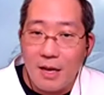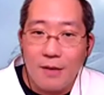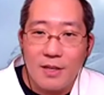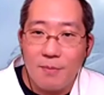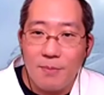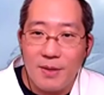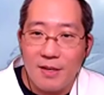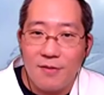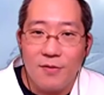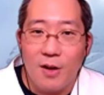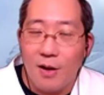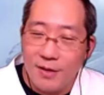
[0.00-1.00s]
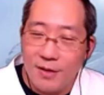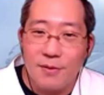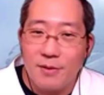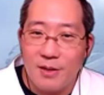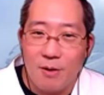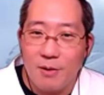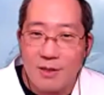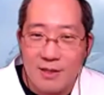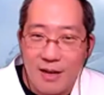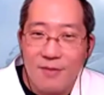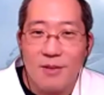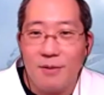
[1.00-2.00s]
can be involved. Everyone always
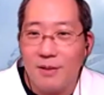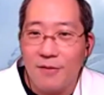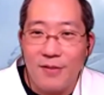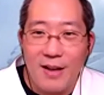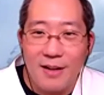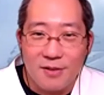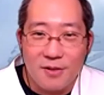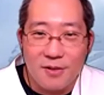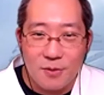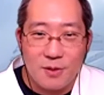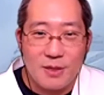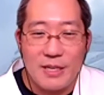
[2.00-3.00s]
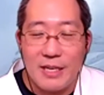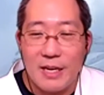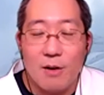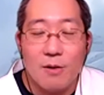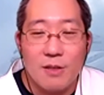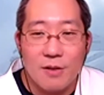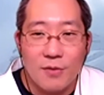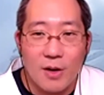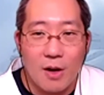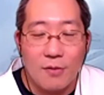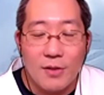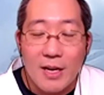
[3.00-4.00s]
loves it when the founders or CEO is
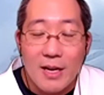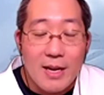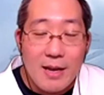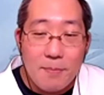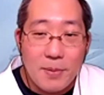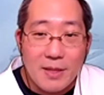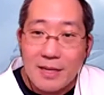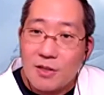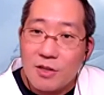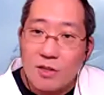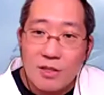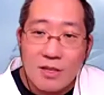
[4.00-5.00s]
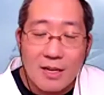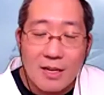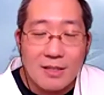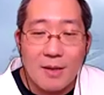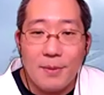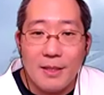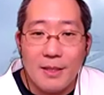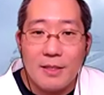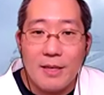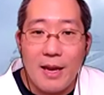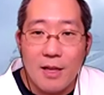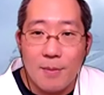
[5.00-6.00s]
involved, but that's just not something that's
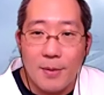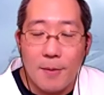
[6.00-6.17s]
scalable.